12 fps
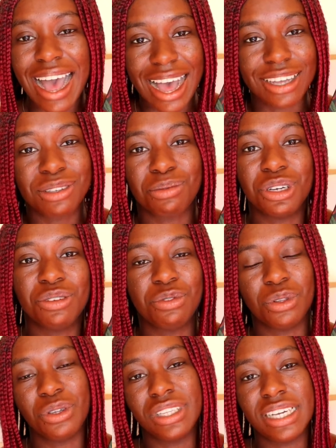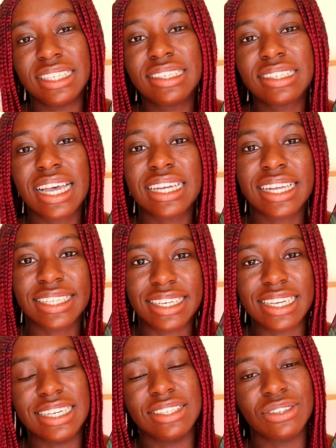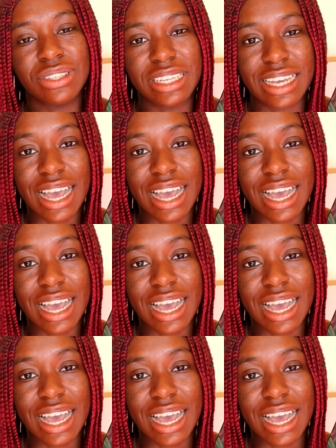as wonderful on the inside as it is on the